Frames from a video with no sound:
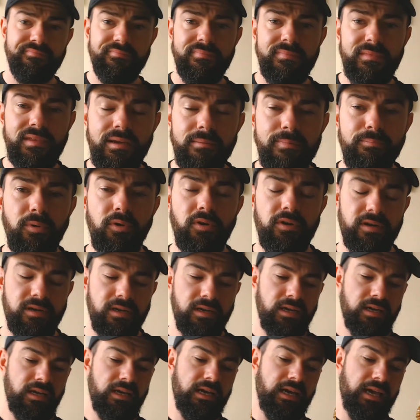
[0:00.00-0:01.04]
But
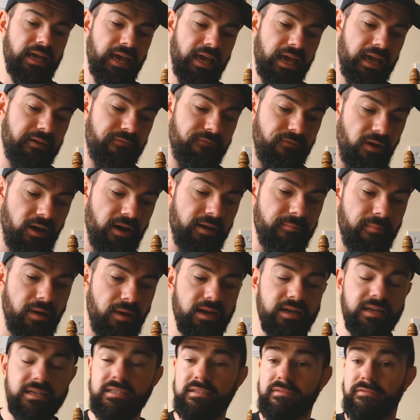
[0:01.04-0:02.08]
if I'm
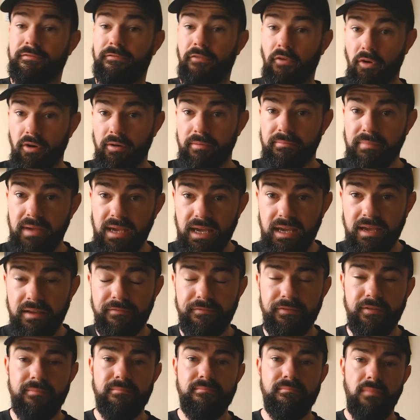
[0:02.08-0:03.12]
honest, for me,
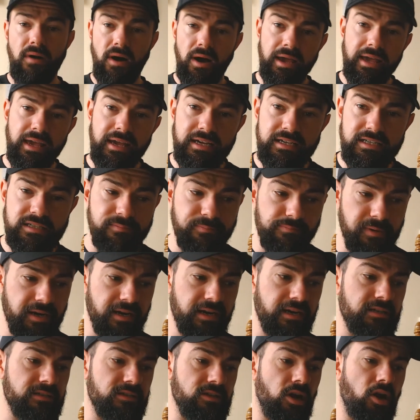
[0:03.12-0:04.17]
from my
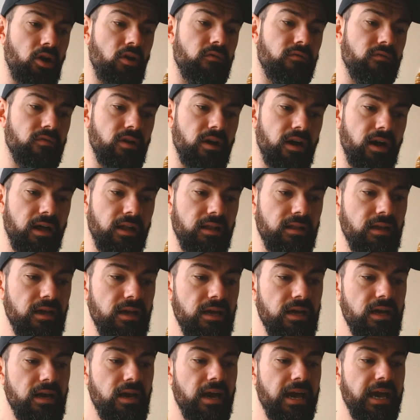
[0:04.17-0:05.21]
experience overall,
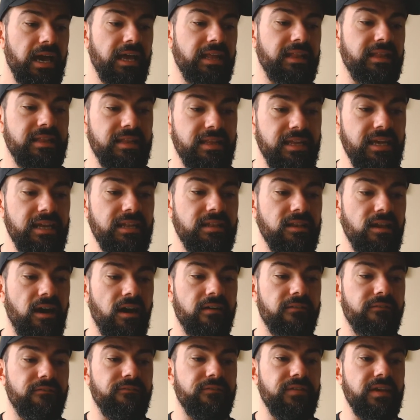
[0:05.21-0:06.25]
it did
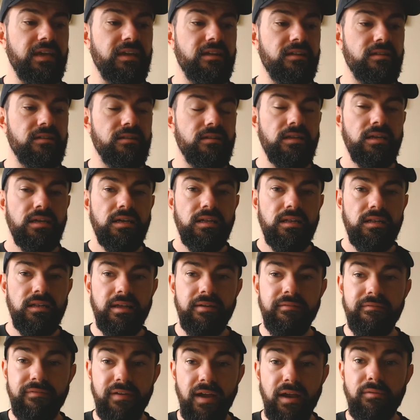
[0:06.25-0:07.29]
not feel
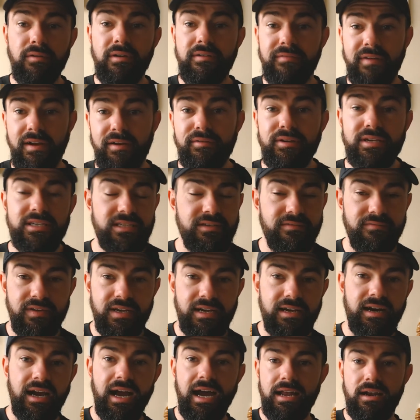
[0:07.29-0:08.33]
very, very
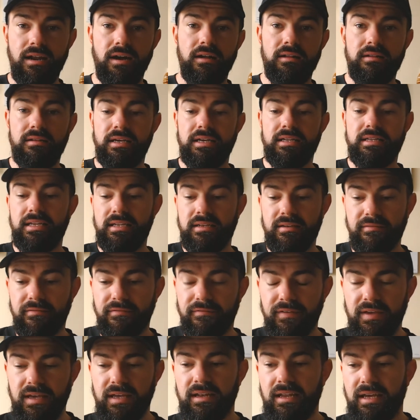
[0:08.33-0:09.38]
severe at all. It didn't
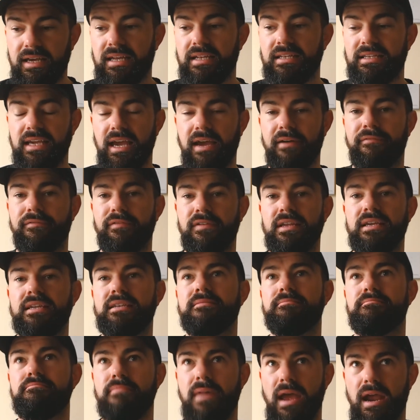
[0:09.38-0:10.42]
feel like, it definitely
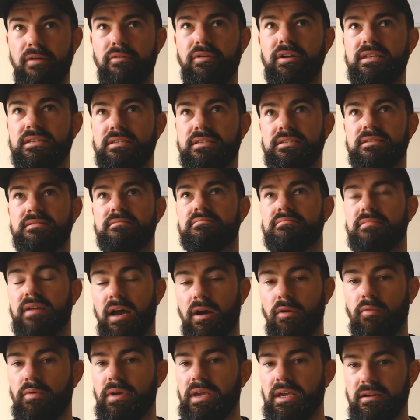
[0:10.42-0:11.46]
merits a
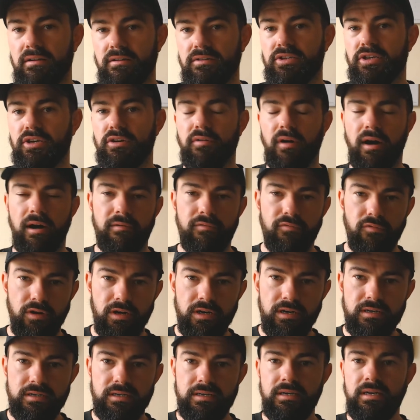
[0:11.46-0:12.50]
week or two off
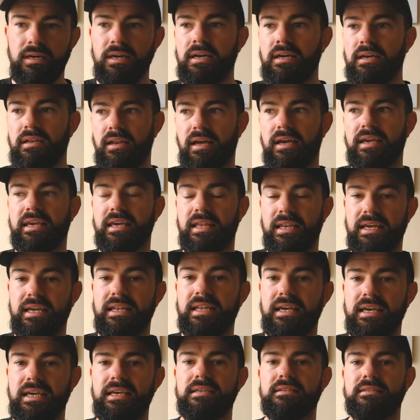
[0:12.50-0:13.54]
work. Like, it
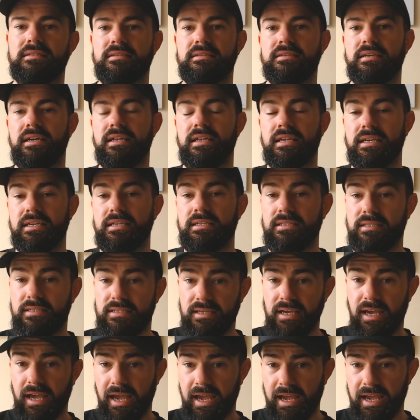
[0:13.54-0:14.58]
is
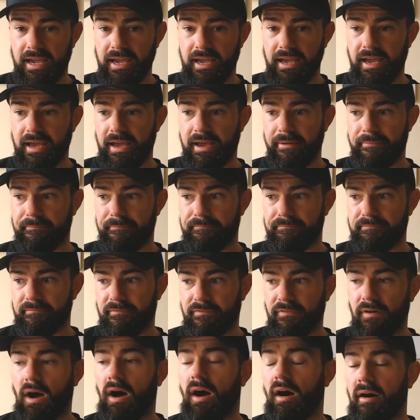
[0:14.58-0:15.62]
a
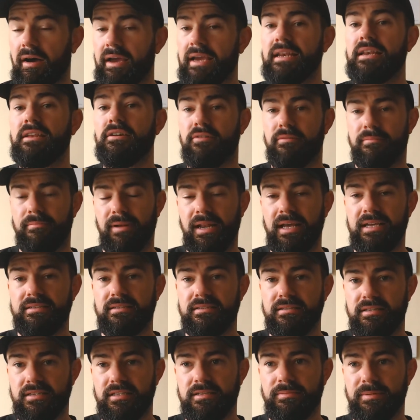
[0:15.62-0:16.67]
highly unpleasant
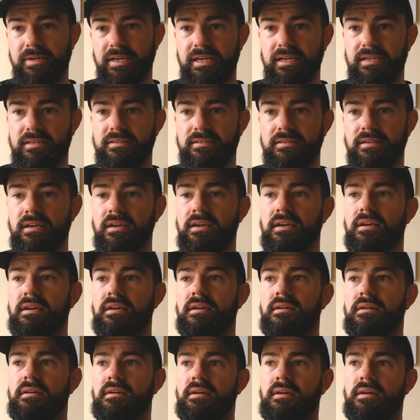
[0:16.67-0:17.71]
experience.
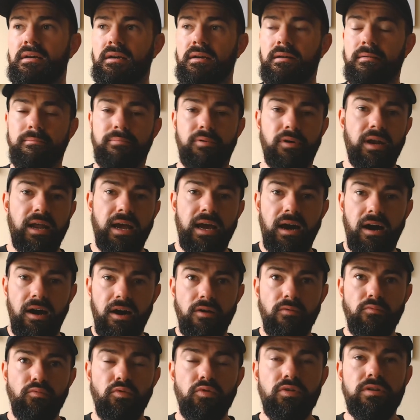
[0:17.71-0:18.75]
But I
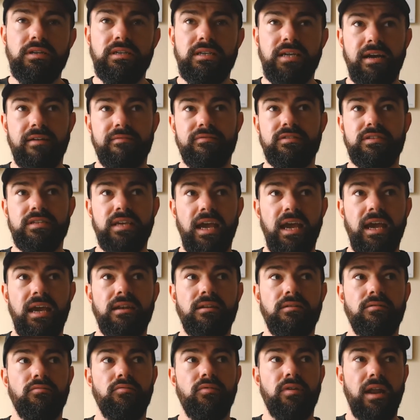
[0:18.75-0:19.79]
wouldn't have said
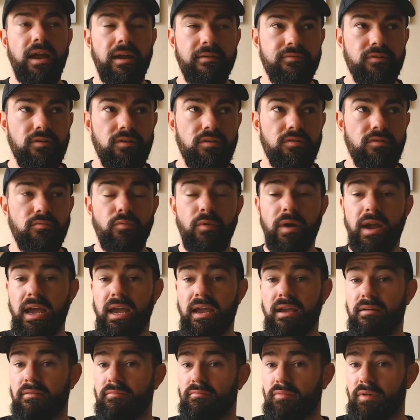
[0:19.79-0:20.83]
whatever
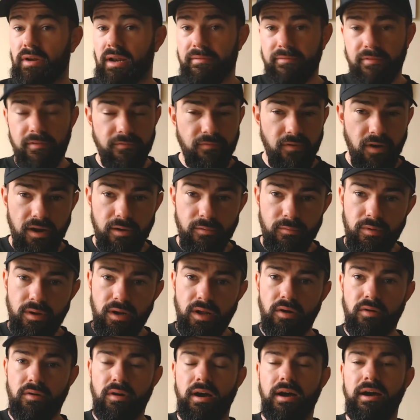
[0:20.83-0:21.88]
viral
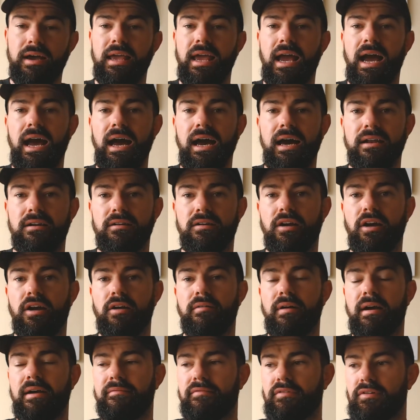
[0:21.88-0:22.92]
load I had or
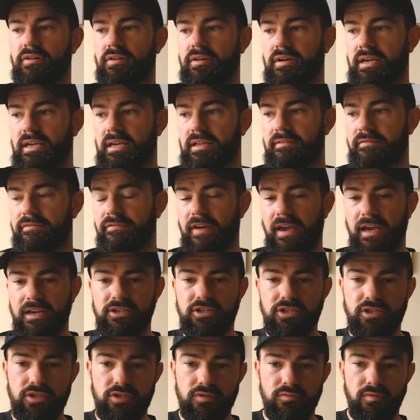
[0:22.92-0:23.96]
however
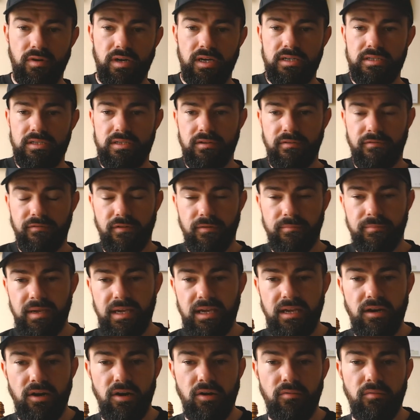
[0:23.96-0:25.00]
infectious it was for me,
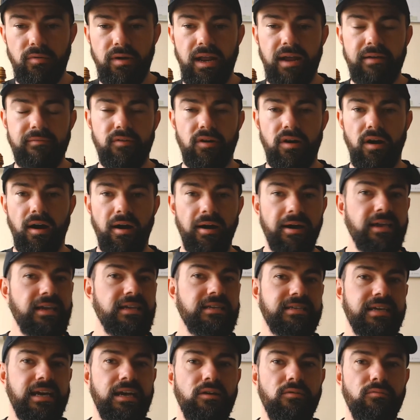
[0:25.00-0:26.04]
or whatever I
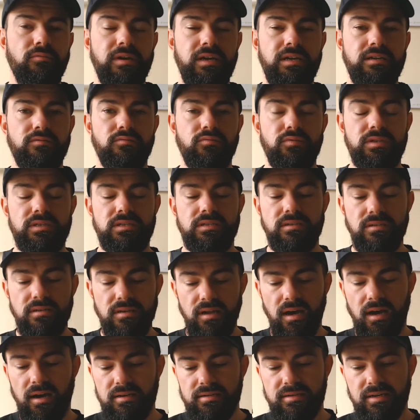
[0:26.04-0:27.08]
dealt with, was
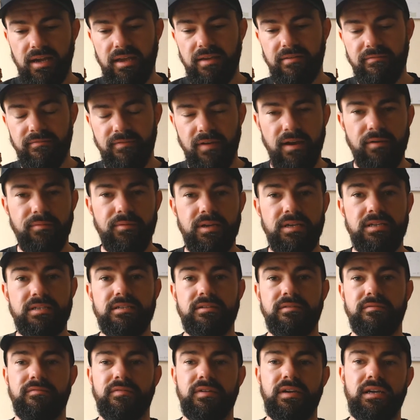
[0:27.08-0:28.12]
not a very
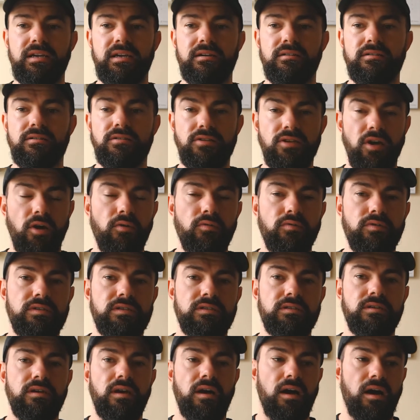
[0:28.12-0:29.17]
severe
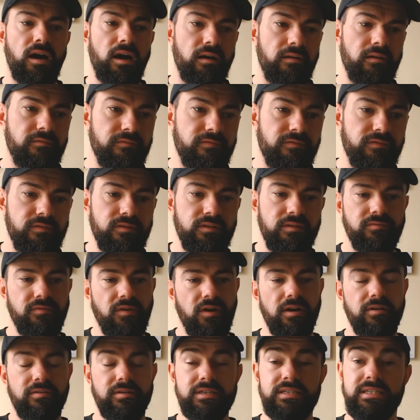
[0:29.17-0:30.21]
dose of the
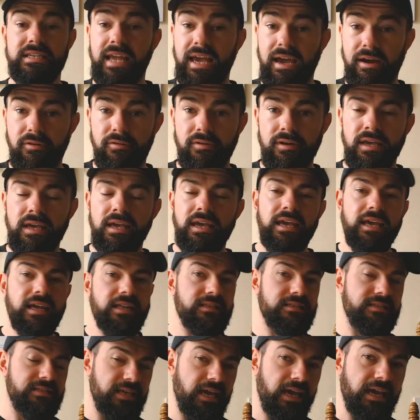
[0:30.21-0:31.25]
virus. Now, in
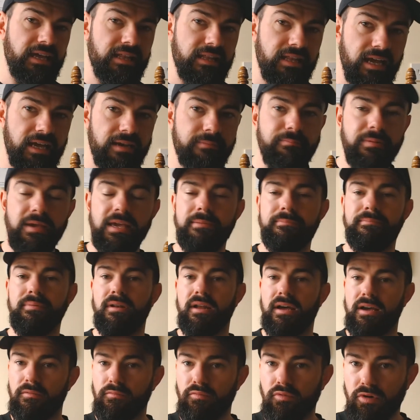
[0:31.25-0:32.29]
saying that, people
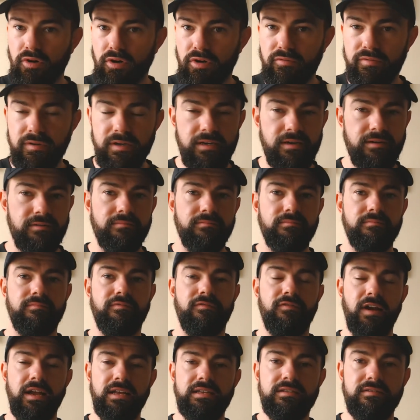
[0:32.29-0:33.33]
I work with and
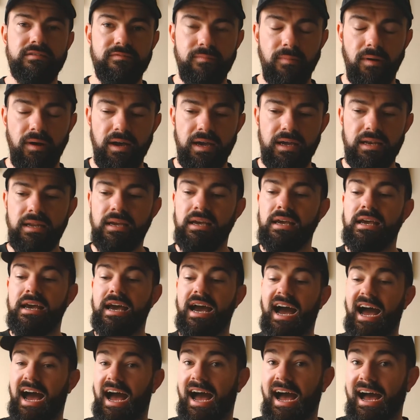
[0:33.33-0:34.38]
friends of mine
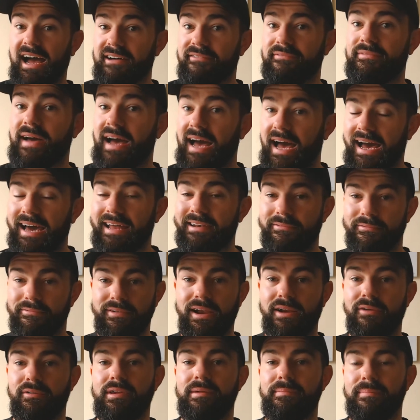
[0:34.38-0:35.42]
have had
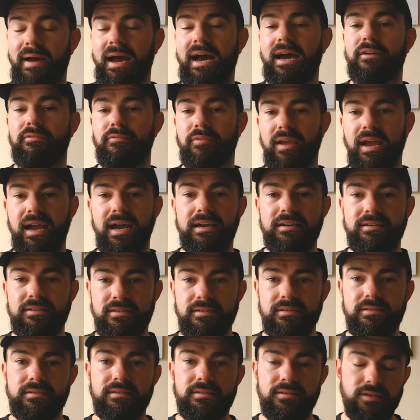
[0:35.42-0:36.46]
very bad
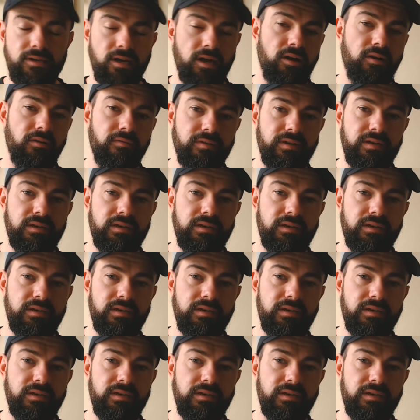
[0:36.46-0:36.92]
reactions to COVID.